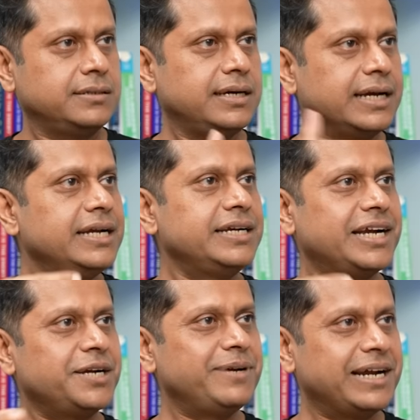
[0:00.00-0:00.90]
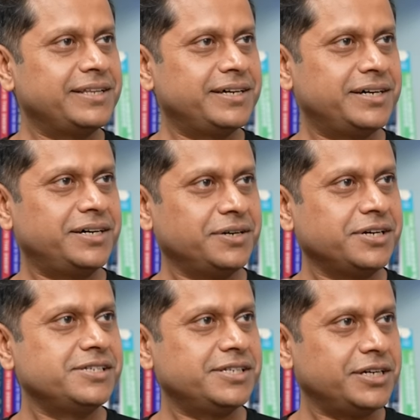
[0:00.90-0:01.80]
the intent behind the
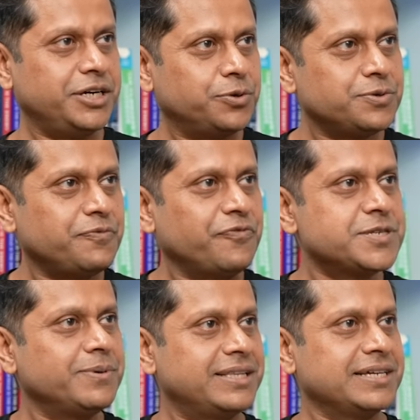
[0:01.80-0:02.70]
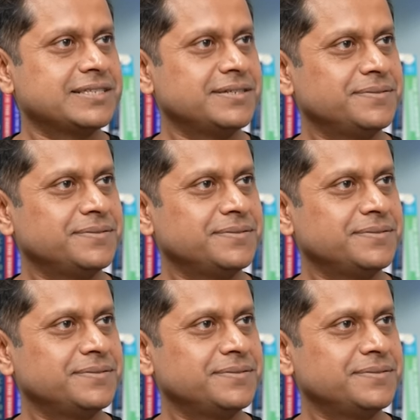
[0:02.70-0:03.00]
culture into yeah. visible things.